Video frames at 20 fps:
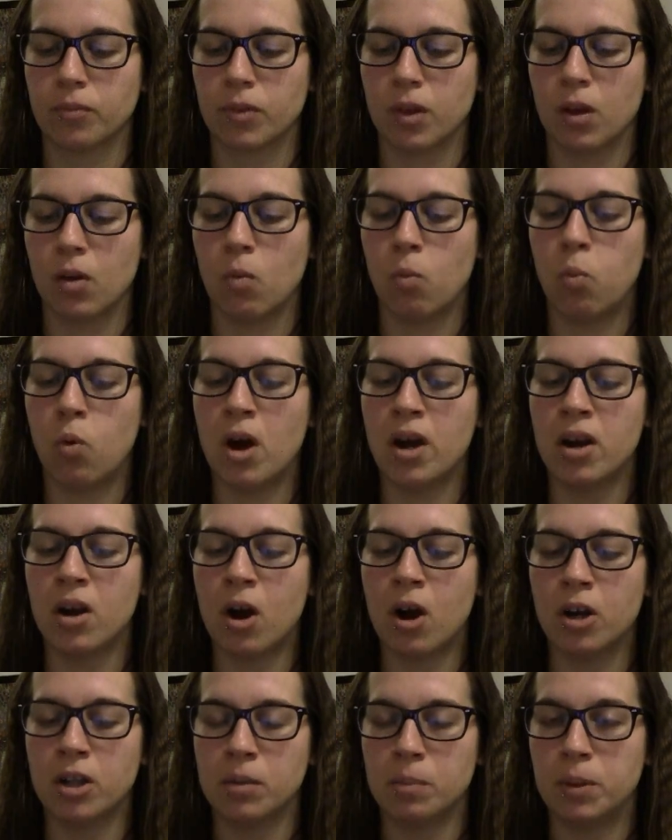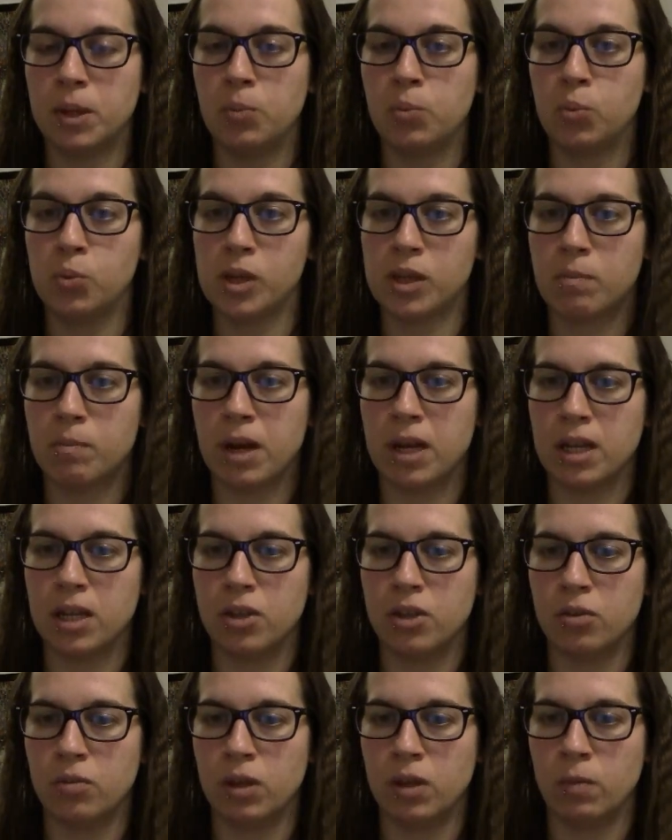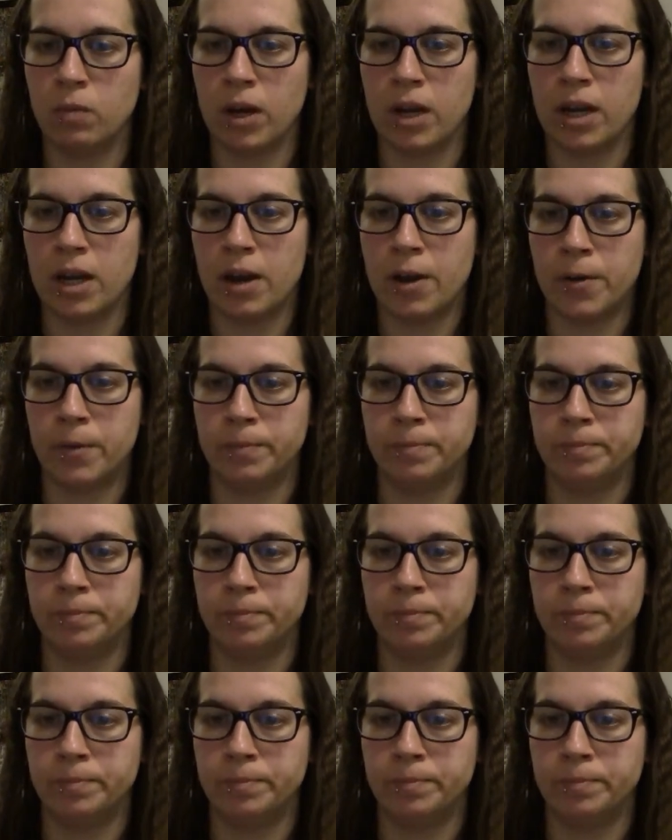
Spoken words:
what are the people with money doing right now?